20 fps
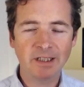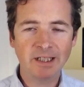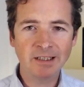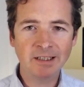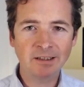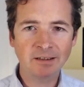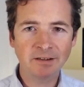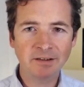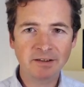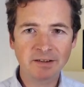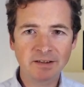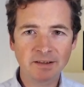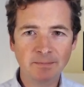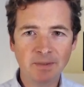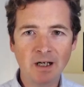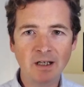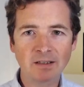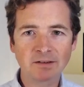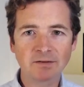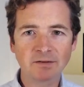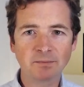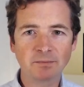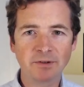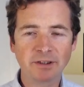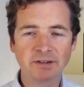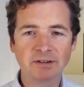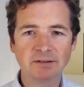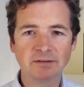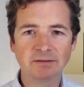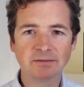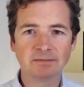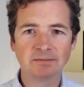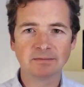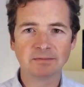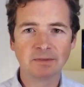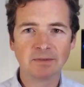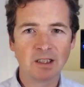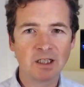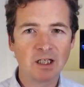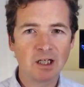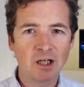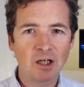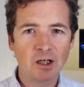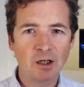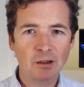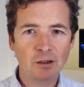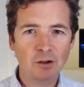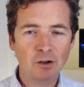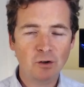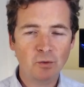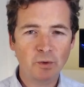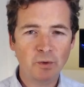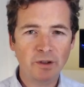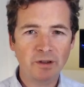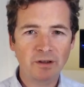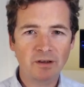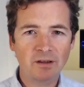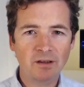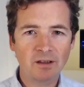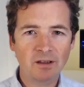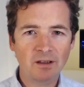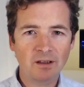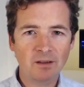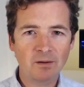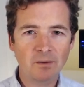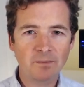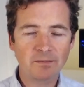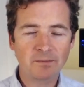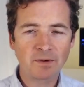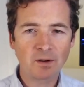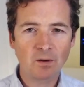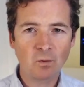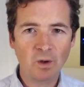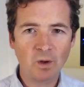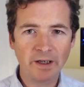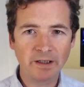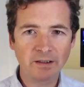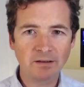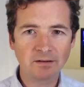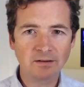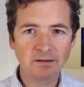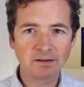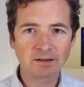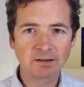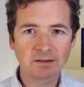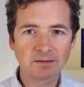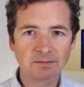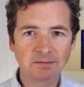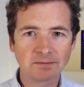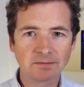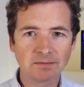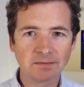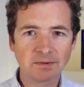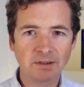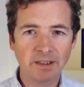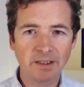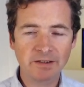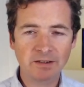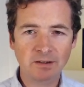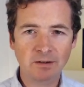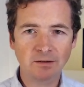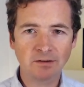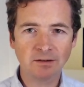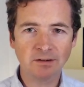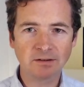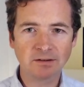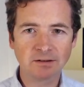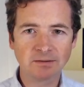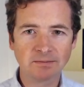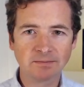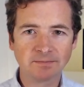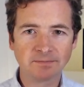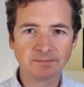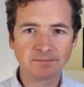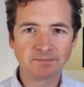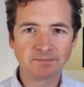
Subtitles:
England is a part of Britain, along with Wales and Scotland.